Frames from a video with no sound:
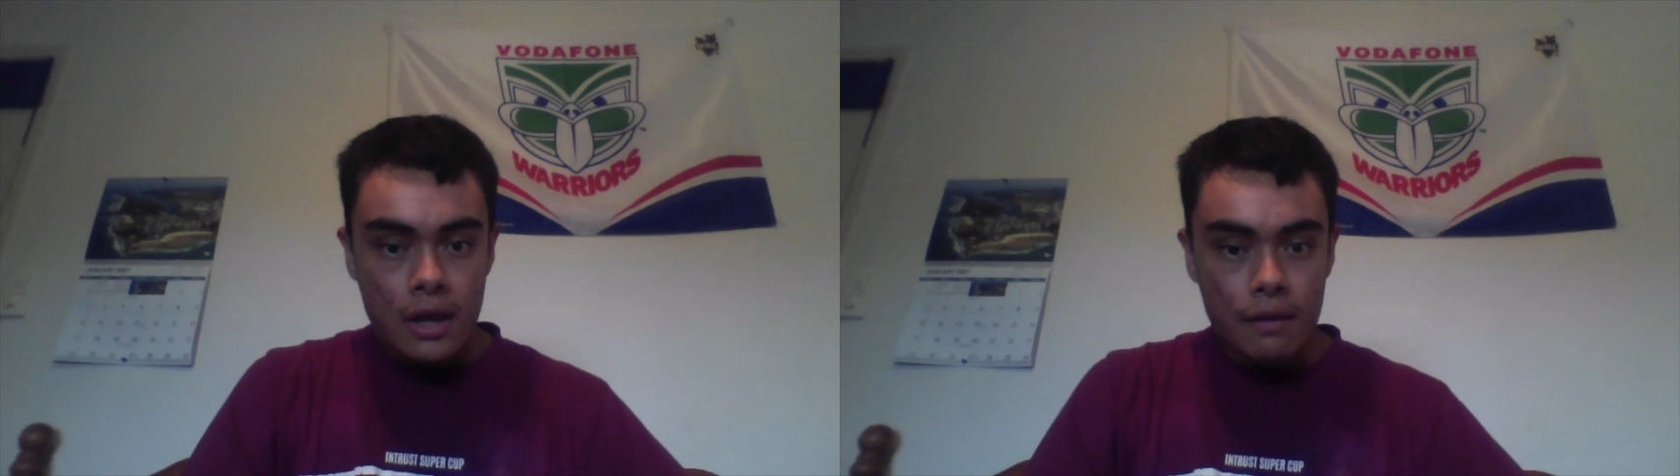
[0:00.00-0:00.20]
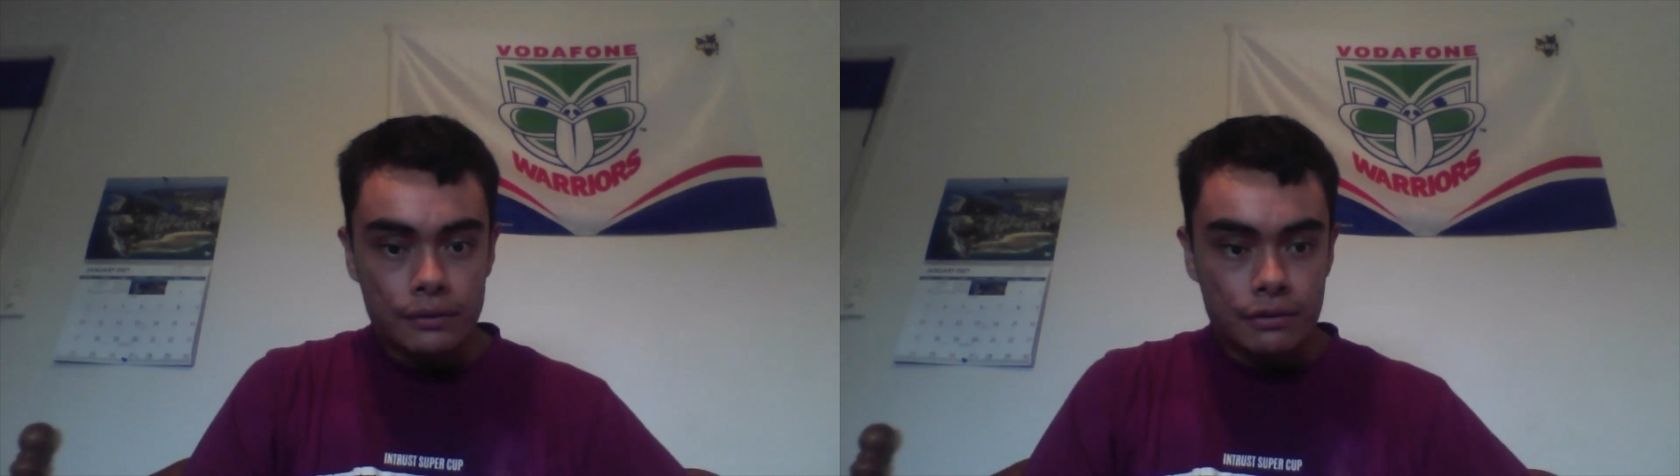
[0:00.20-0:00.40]

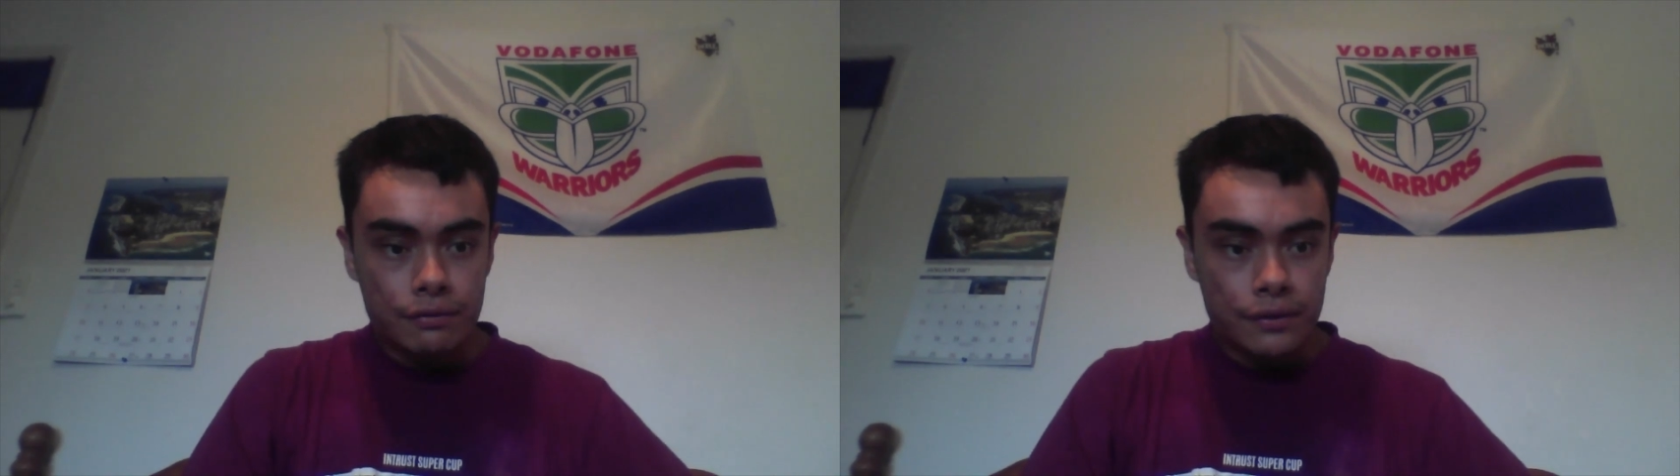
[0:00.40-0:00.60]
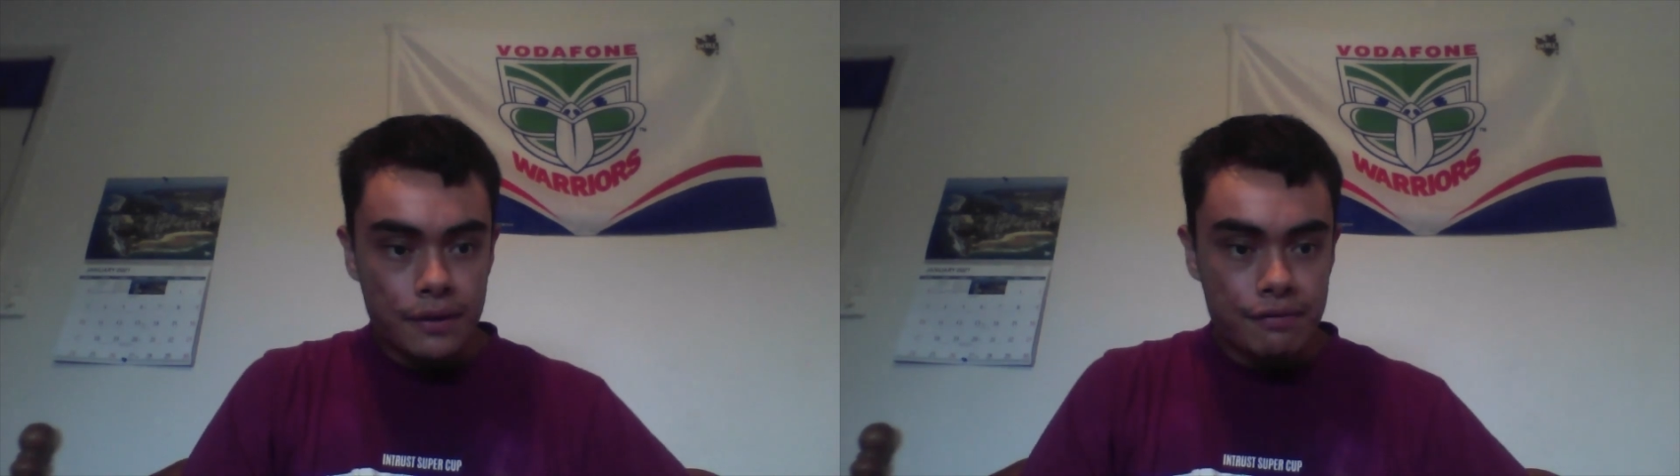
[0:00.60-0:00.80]
it was a
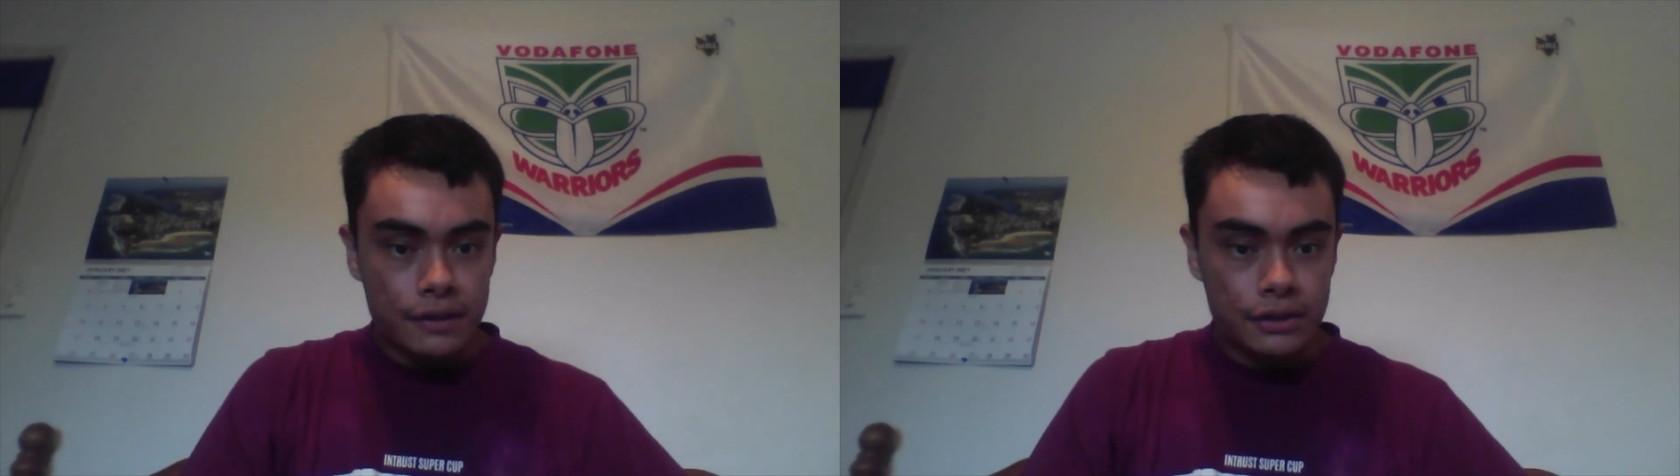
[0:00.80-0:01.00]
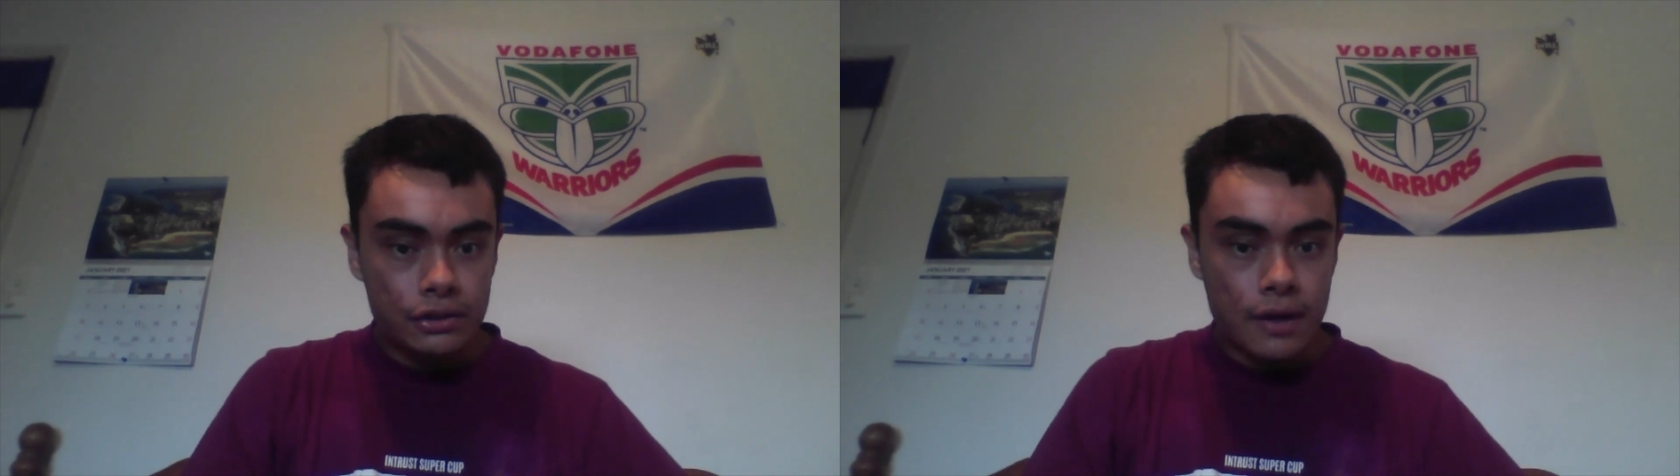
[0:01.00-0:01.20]
very
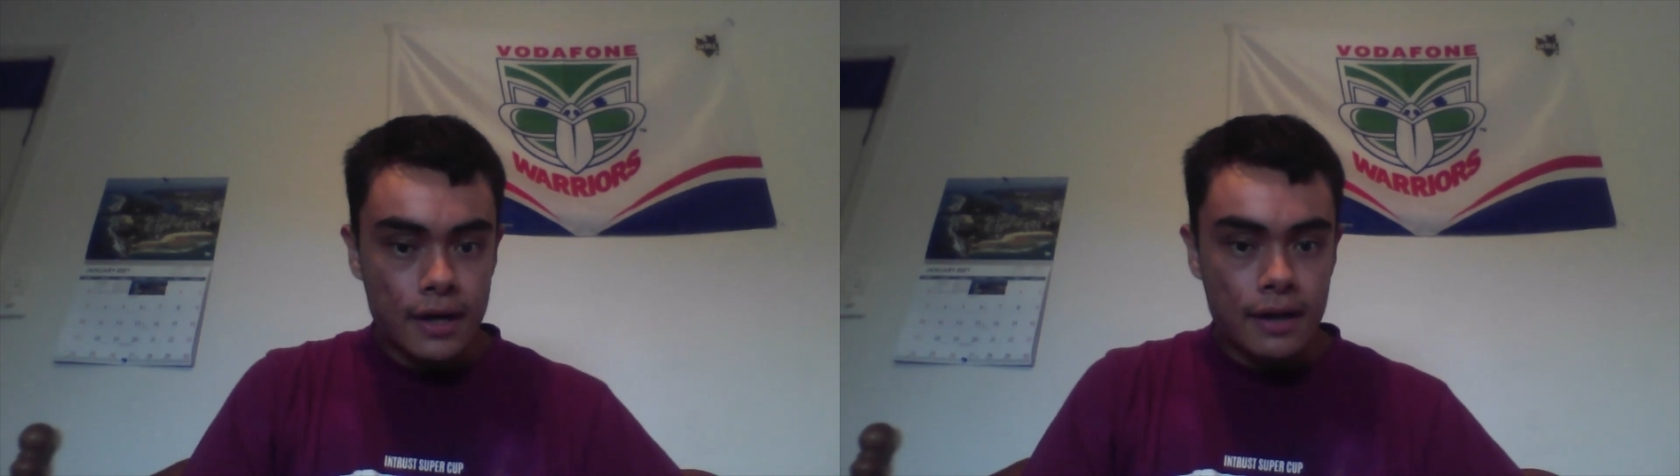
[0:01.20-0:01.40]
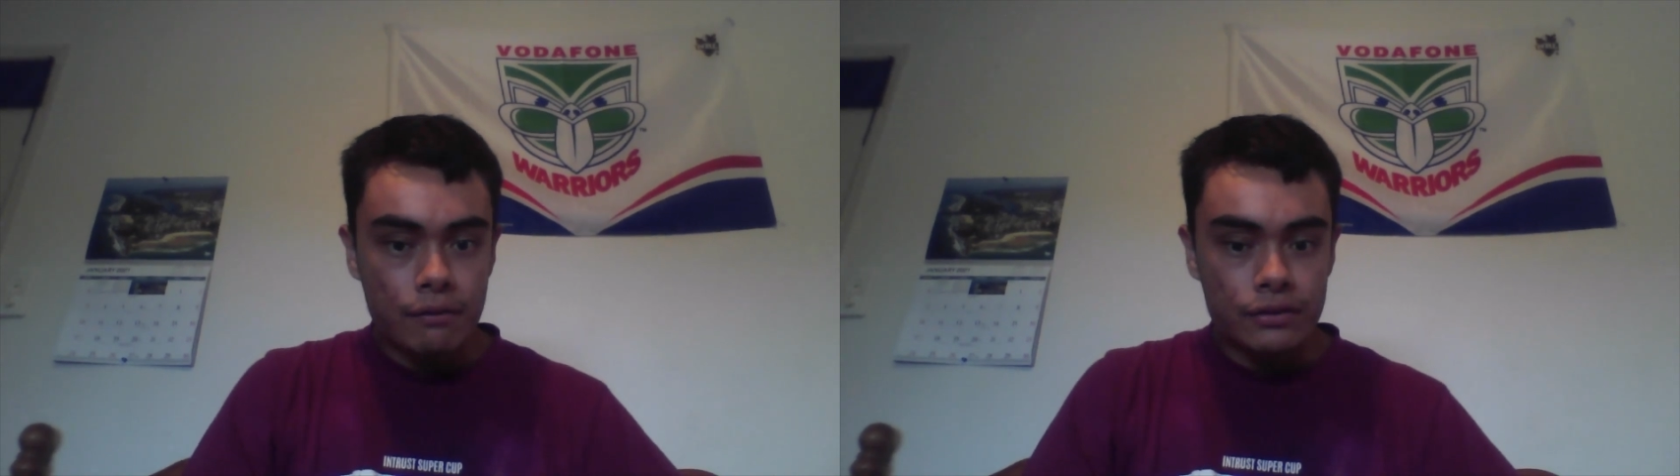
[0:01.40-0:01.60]
frustrating